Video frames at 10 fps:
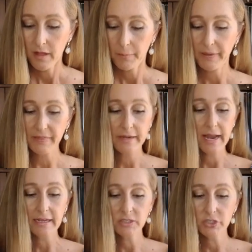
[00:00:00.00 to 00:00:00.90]
But the
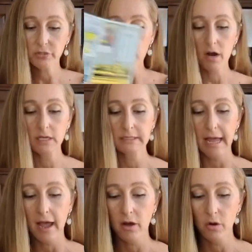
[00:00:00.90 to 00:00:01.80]
next two cards
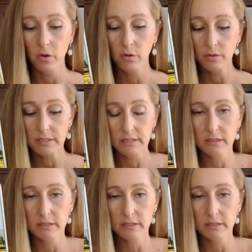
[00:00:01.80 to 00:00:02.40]
out,